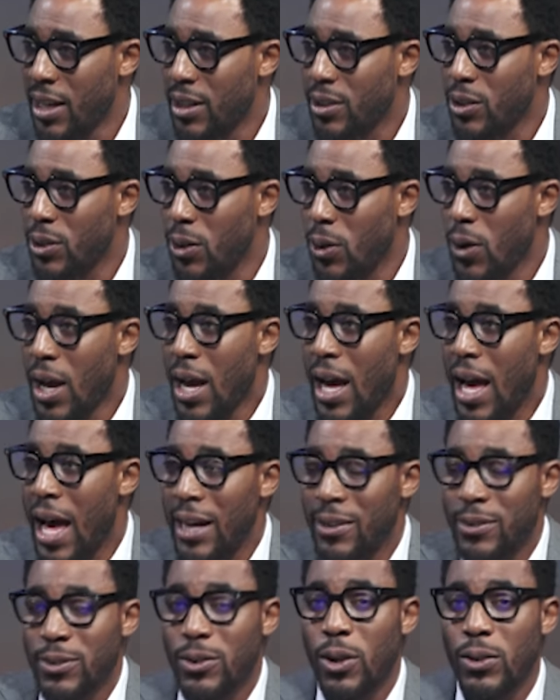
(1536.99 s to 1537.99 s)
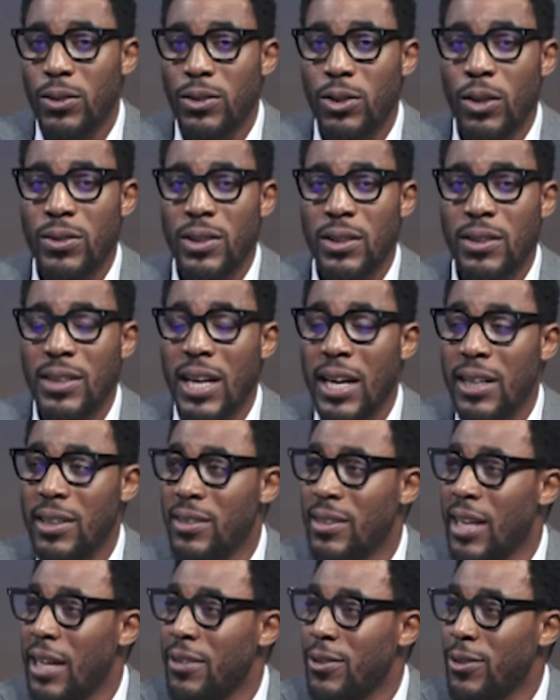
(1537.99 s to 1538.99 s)
you know, and
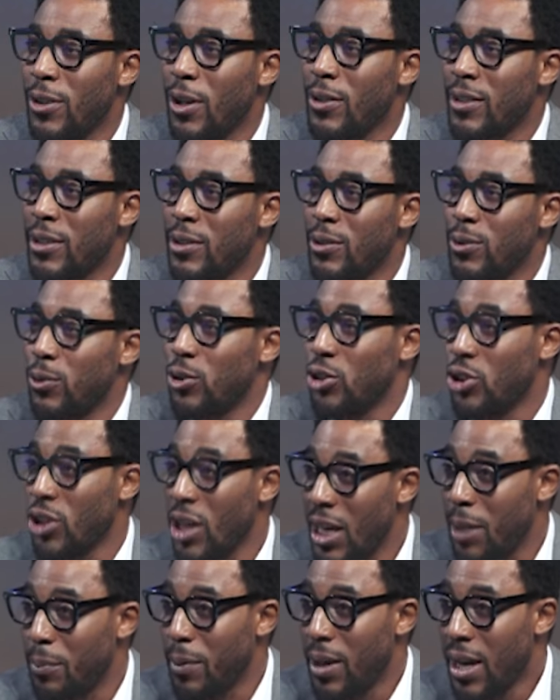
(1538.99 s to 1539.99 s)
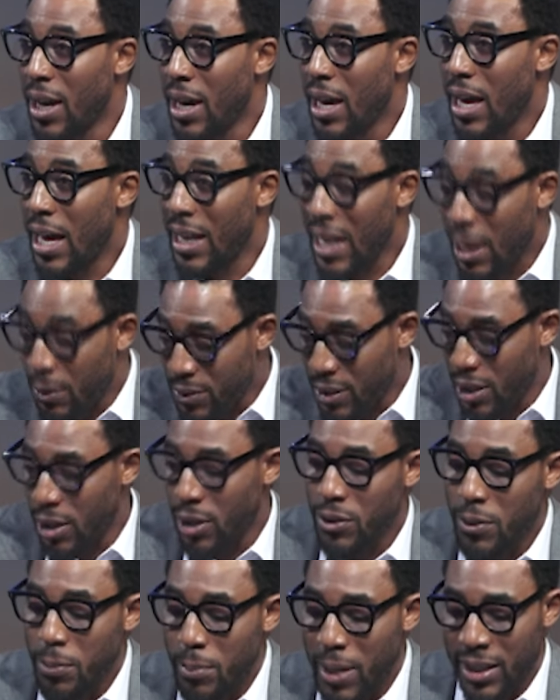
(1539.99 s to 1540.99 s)
there's nothing to shame. And I'll tell
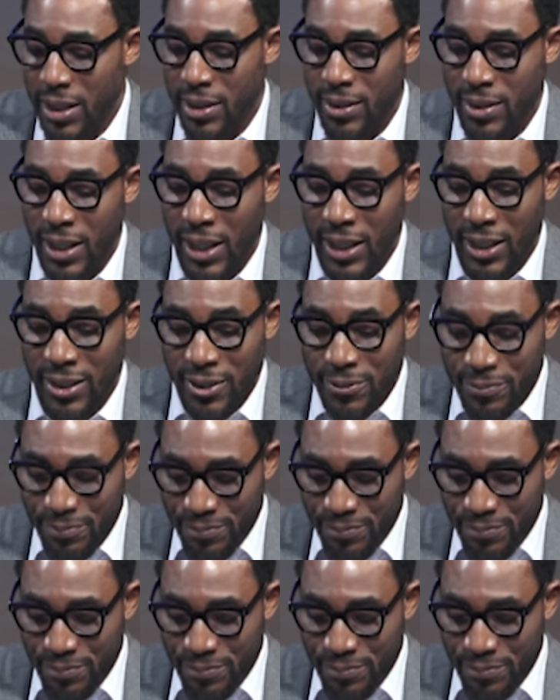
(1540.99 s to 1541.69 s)
you many things.